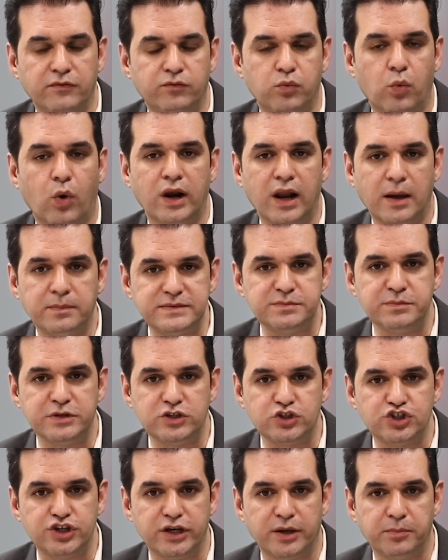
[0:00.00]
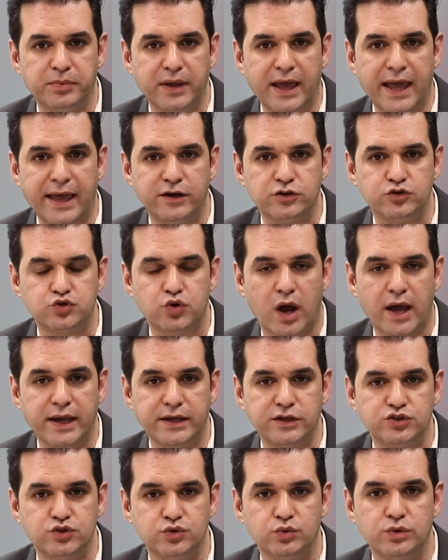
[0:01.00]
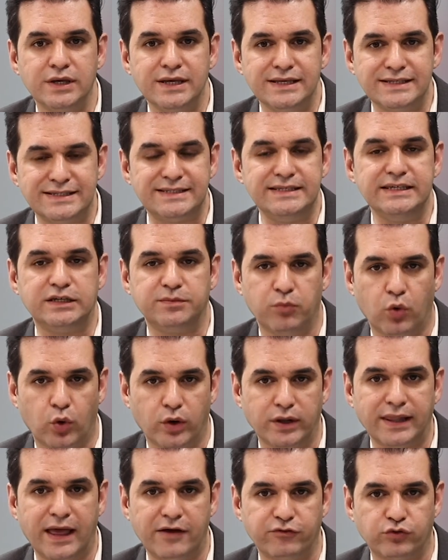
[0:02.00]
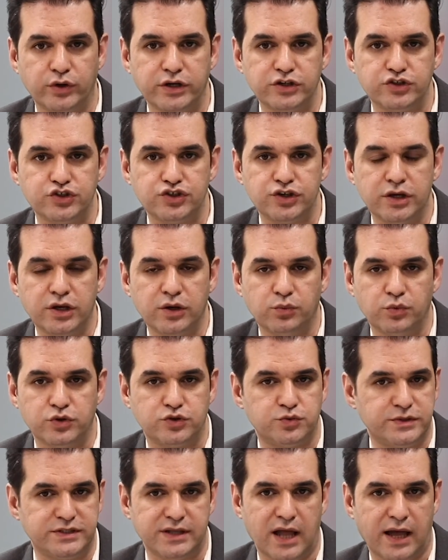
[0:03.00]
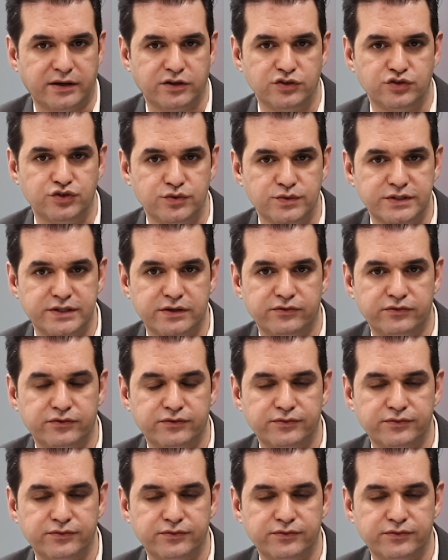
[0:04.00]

one-upsmanship and trying to seek more leverage, which was not conducive.